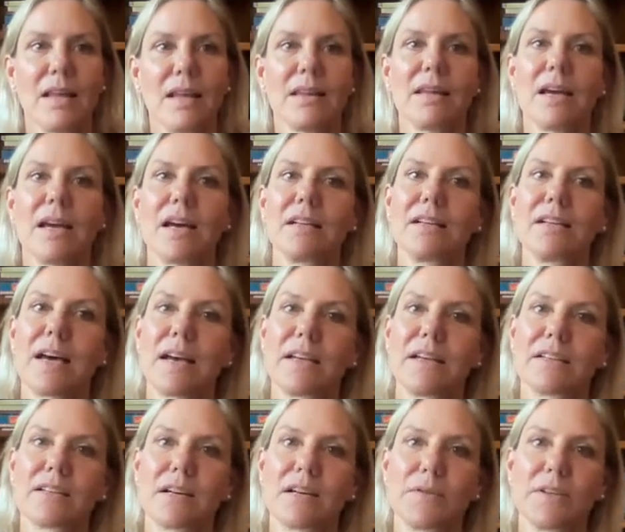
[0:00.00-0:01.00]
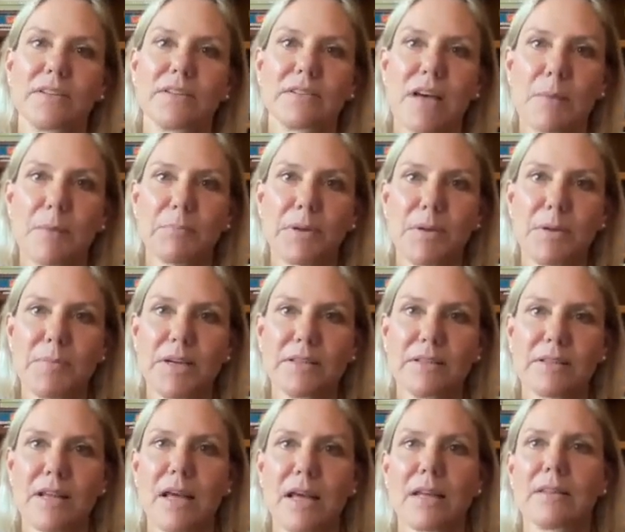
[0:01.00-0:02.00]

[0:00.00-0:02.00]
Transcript: They are dietary supplements